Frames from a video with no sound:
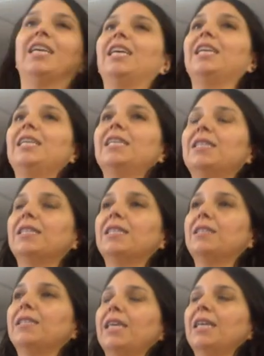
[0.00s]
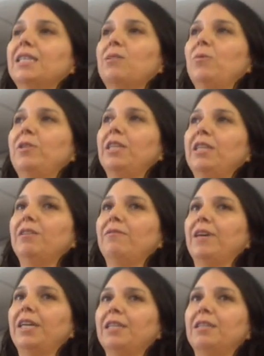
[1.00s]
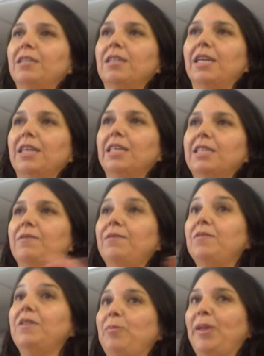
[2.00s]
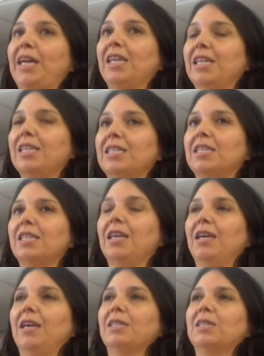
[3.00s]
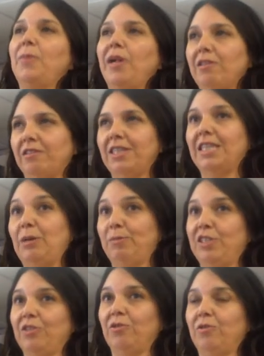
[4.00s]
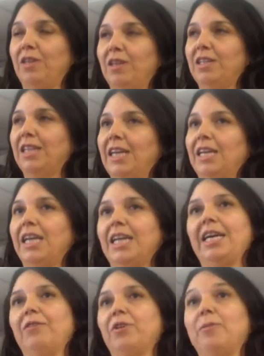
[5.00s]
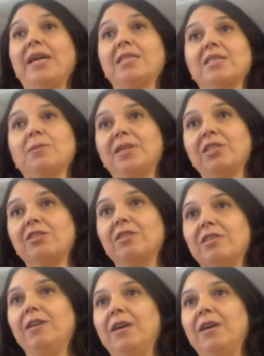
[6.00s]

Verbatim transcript: is TESS will need to find at least 50 planets smaller than Neptune that can have their masses measured.